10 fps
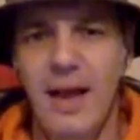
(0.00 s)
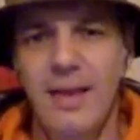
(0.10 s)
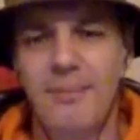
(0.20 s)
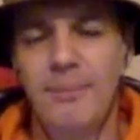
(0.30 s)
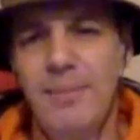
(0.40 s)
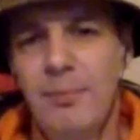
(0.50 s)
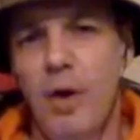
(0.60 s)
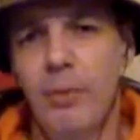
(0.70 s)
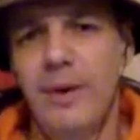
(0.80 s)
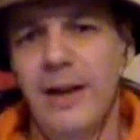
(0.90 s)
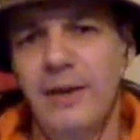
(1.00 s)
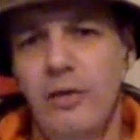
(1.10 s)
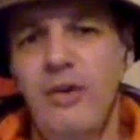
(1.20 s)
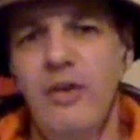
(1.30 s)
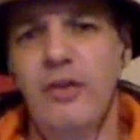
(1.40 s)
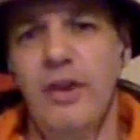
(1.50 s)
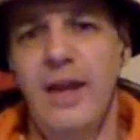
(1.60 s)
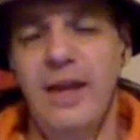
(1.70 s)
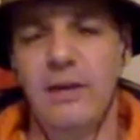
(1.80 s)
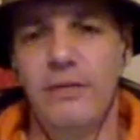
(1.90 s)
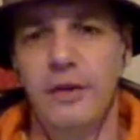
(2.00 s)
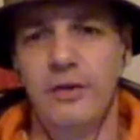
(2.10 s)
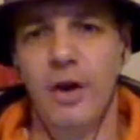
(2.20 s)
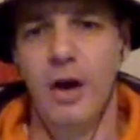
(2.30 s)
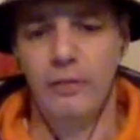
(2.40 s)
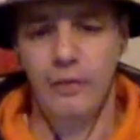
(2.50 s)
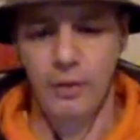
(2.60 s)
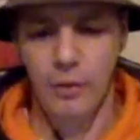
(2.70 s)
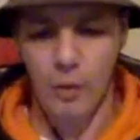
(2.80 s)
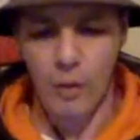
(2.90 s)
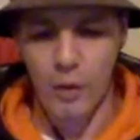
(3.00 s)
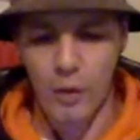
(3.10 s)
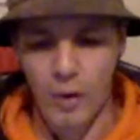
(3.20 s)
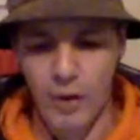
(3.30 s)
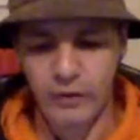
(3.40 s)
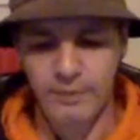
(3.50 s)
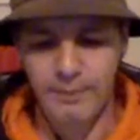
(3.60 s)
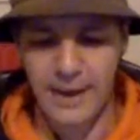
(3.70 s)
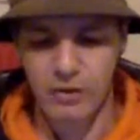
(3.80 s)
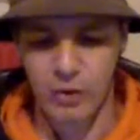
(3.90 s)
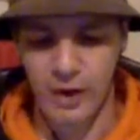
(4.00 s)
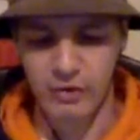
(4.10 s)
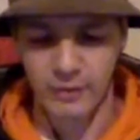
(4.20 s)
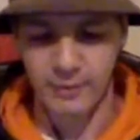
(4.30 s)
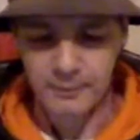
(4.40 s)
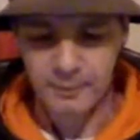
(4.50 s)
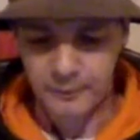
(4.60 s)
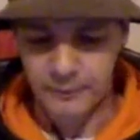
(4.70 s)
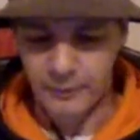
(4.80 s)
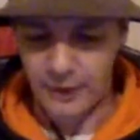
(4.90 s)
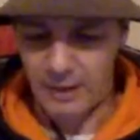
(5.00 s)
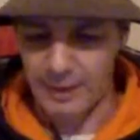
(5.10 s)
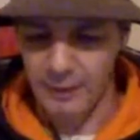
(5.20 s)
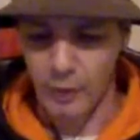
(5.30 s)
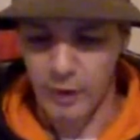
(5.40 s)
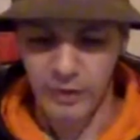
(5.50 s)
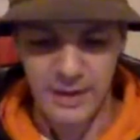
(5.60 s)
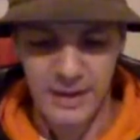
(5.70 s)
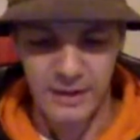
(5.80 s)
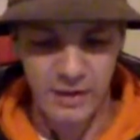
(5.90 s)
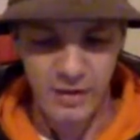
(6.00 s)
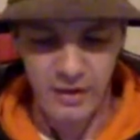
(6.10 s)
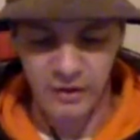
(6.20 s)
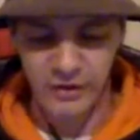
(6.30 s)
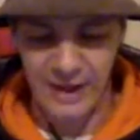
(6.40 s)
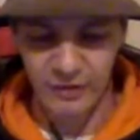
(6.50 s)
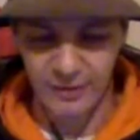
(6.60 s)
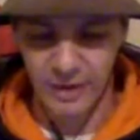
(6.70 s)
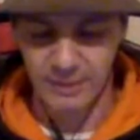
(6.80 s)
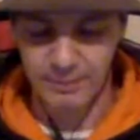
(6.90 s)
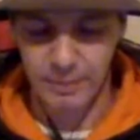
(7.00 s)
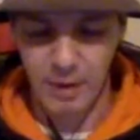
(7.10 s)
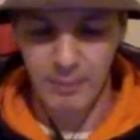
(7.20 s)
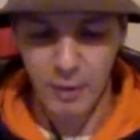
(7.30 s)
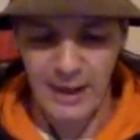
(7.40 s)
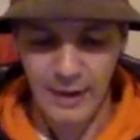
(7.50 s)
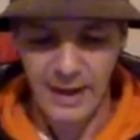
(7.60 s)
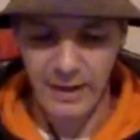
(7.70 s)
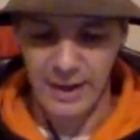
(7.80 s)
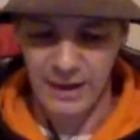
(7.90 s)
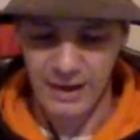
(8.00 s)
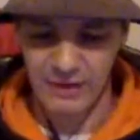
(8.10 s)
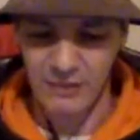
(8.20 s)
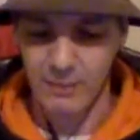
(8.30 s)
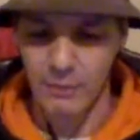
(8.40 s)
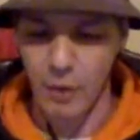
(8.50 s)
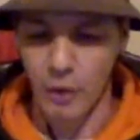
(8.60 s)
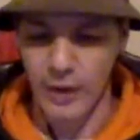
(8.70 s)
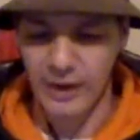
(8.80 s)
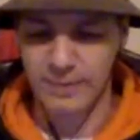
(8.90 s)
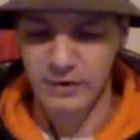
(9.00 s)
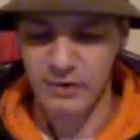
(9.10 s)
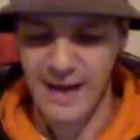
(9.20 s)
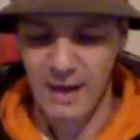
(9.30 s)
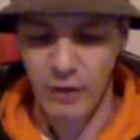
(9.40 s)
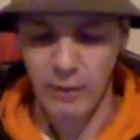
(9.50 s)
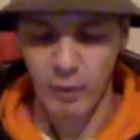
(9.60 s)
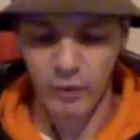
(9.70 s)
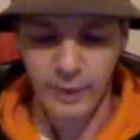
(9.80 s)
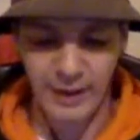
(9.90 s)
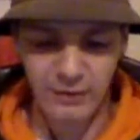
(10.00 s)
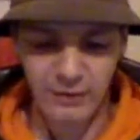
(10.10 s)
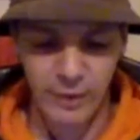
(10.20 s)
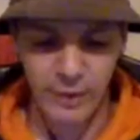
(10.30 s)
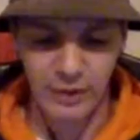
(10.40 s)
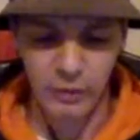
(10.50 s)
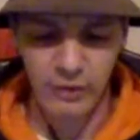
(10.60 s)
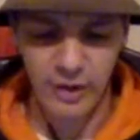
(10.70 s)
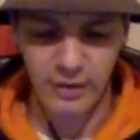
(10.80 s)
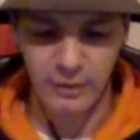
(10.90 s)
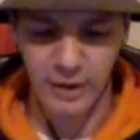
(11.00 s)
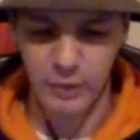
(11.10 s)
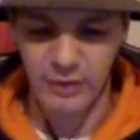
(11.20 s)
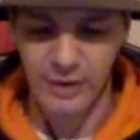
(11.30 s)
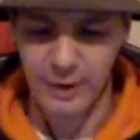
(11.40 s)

Their problem, and I tweeted this in the first half, was penetration. And one of the stats I'm going to pull out here, and it's even more explicit now than it was when I tweeted it.